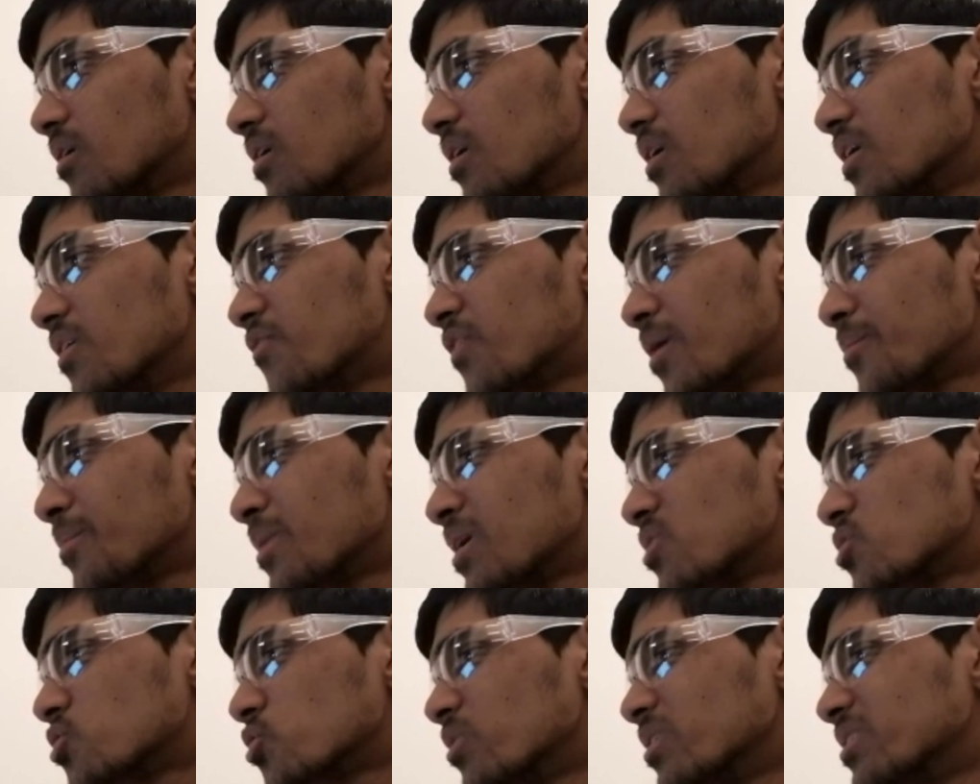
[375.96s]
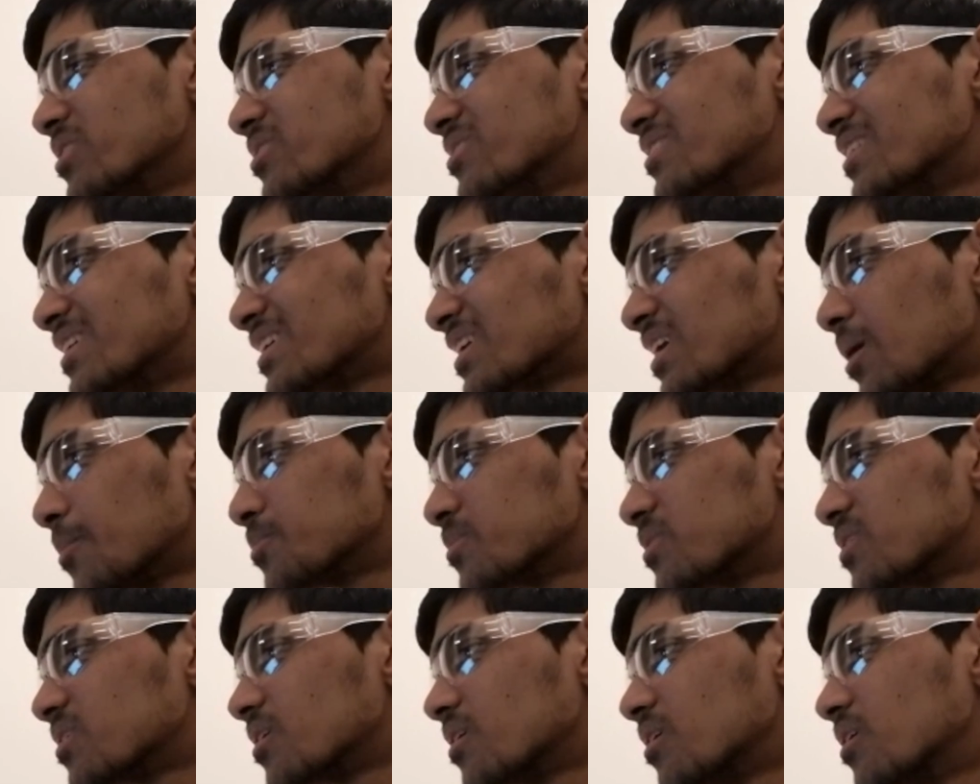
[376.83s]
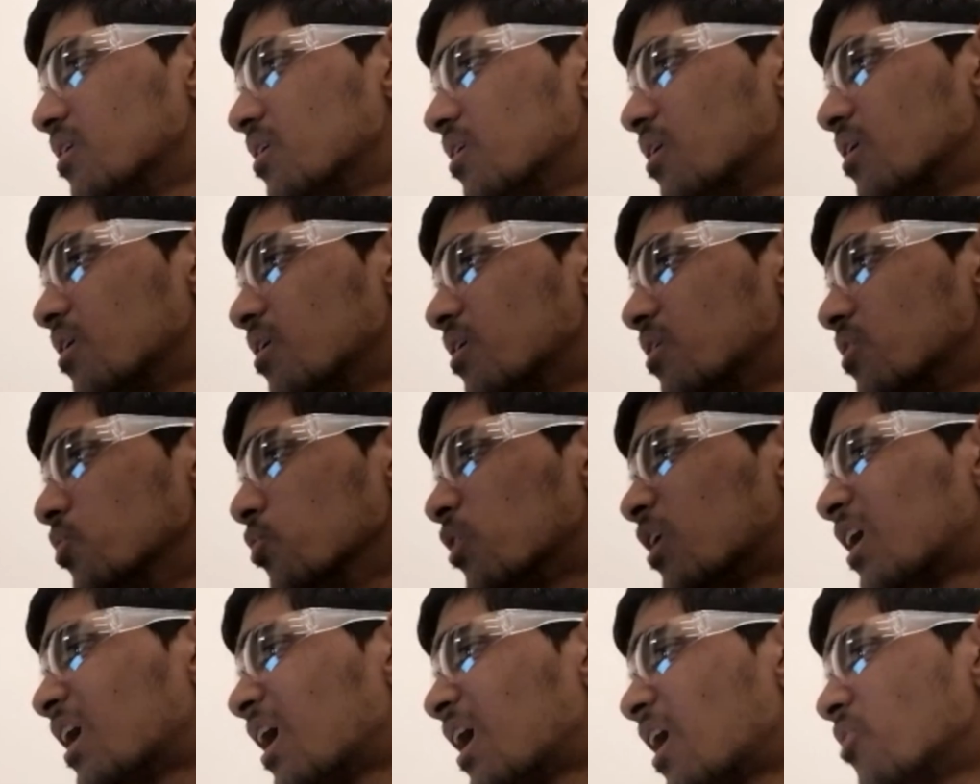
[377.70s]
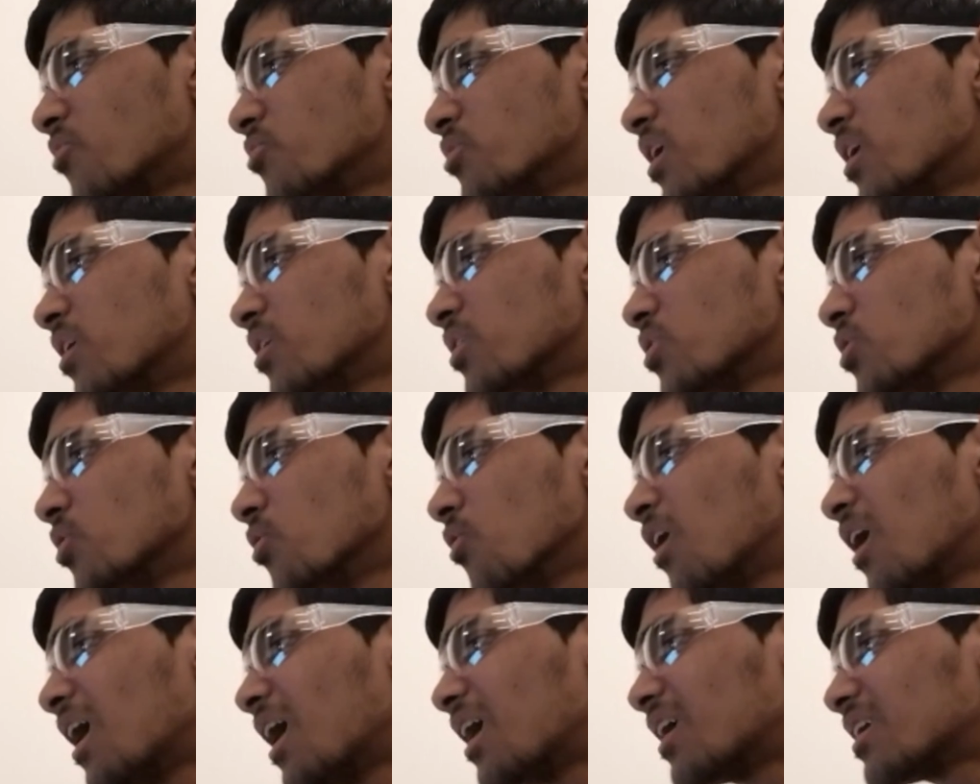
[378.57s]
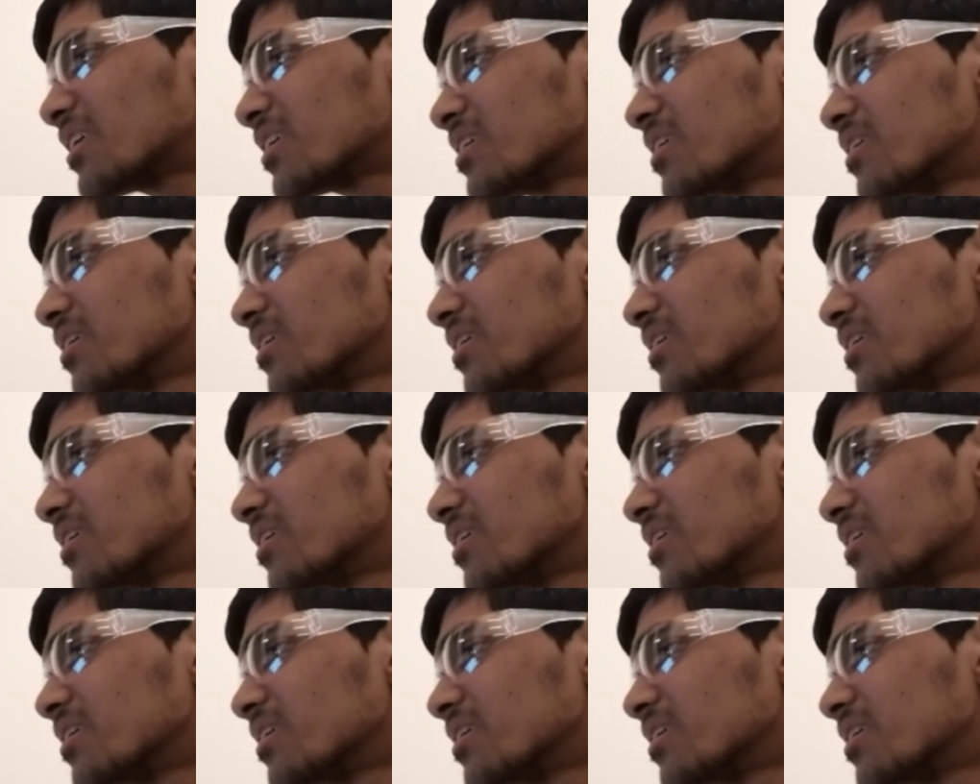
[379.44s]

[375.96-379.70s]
If I may so interrupt, look how young you are.